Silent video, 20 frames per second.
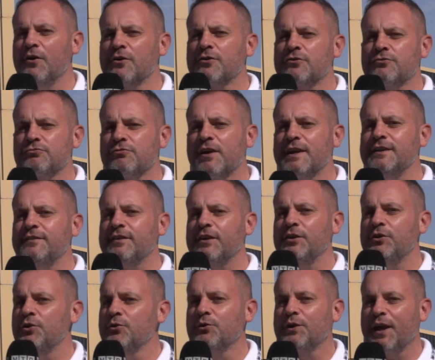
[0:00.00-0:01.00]
are a
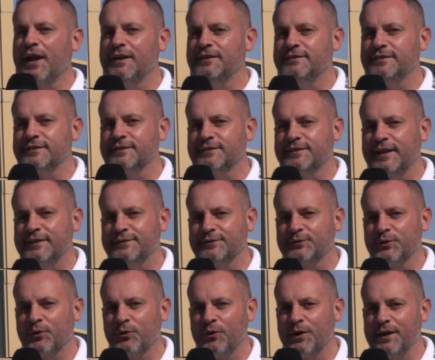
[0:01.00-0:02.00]
great UK
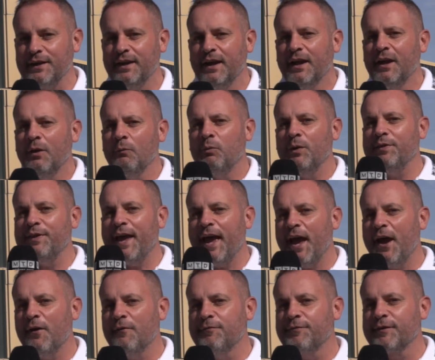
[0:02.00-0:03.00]
success story.
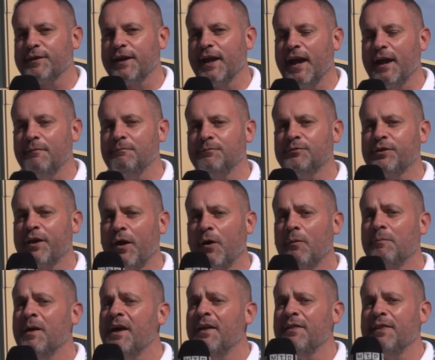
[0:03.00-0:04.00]
With AlphaCam's
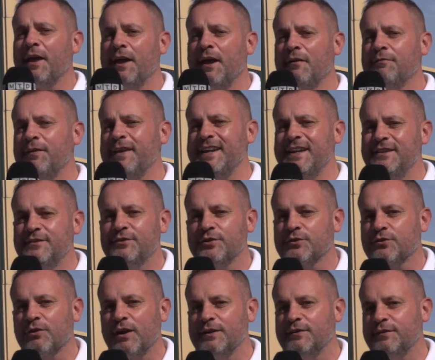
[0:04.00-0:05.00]
help, they have
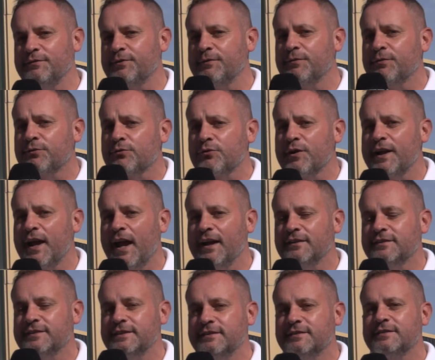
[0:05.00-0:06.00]
integrated from
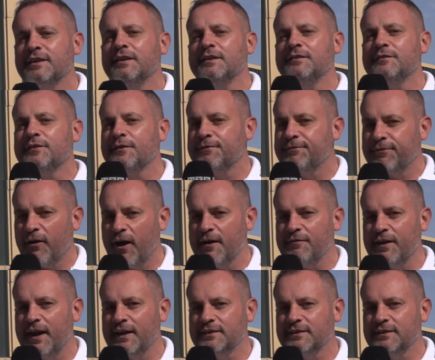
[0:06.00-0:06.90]
three axis to five